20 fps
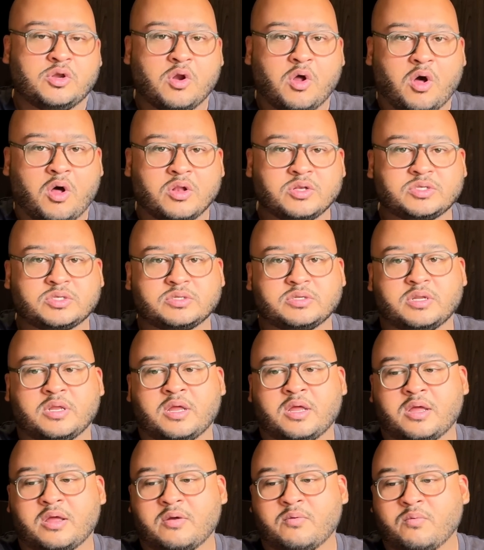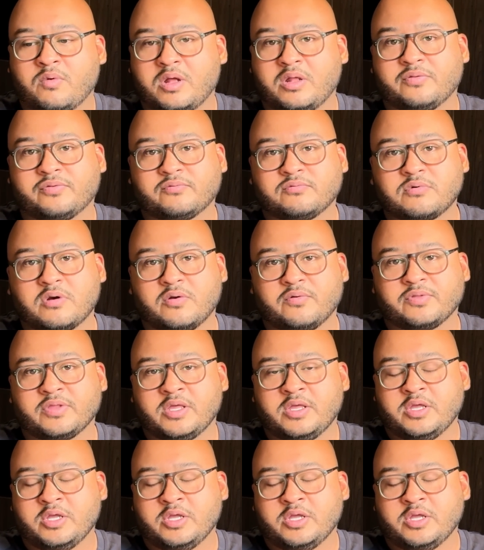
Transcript: not wealth growth.